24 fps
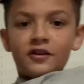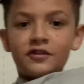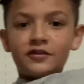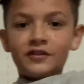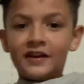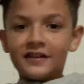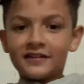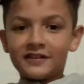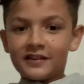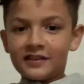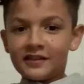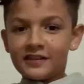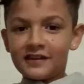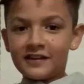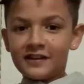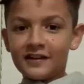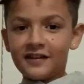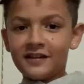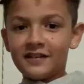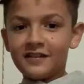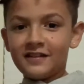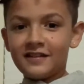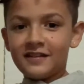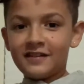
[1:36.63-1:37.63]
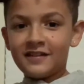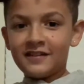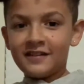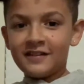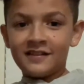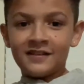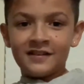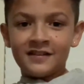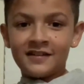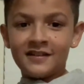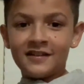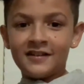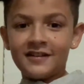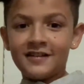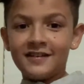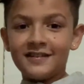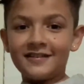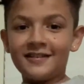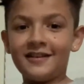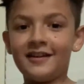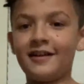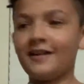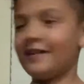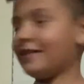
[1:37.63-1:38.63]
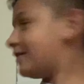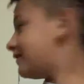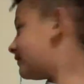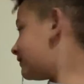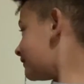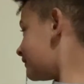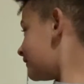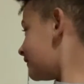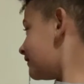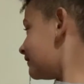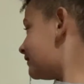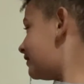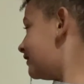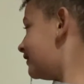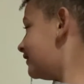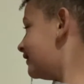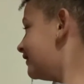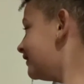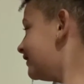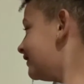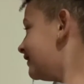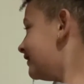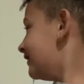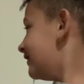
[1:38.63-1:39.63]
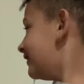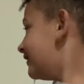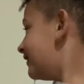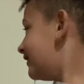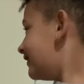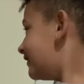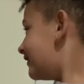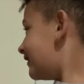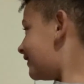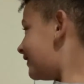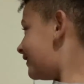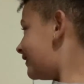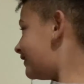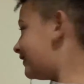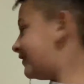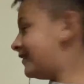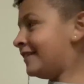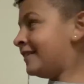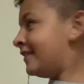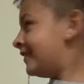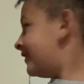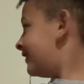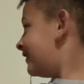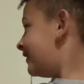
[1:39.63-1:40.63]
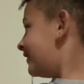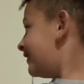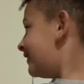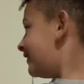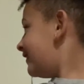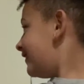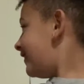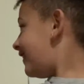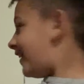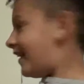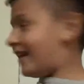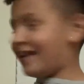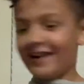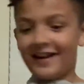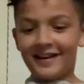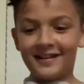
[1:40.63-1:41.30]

you guys can see it. Yeah. Yeah. All right,